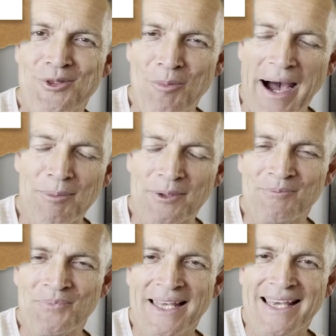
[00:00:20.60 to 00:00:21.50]
the
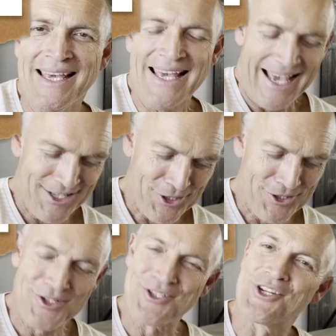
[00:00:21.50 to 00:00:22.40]
Bible. And so
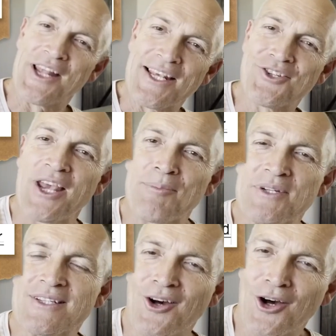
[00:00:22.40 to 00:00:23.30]
today's
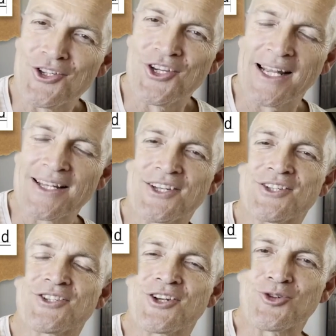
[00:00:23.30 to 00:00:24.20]
chapters are
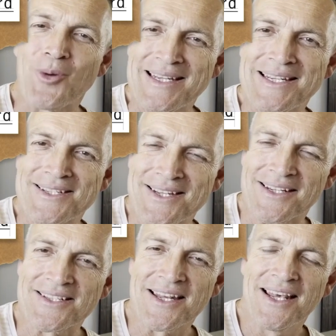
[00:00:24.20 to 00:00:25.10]
Genesis
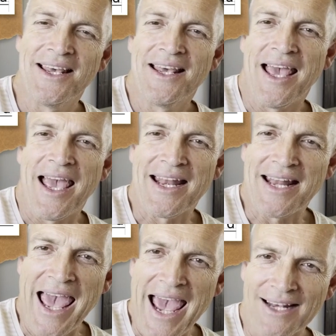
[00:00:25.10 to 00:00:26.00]
26 and
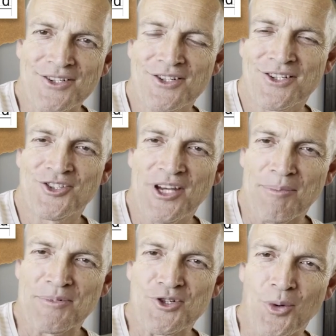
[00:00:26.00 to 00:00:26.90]
Acts
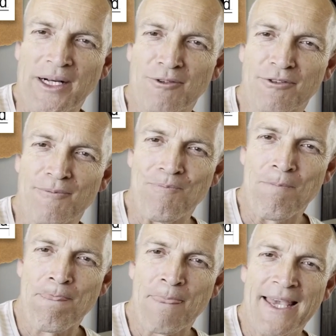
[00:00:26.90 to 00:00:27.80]
chapter 12.
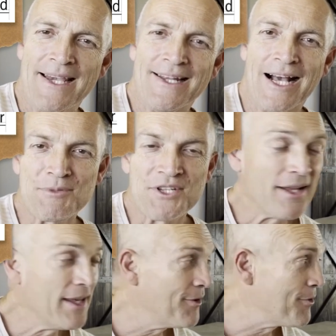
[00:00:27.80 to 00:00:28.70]
Now I'm
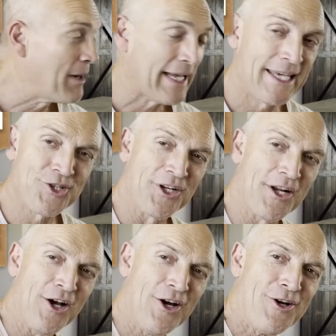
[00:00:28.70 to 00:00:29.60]
sitting here in my kitchen
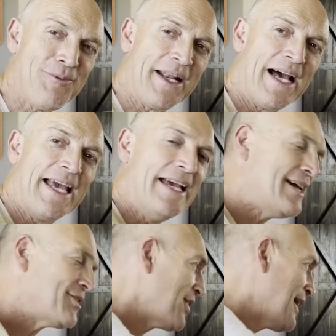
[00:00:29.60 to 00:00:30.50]
at home and I don't know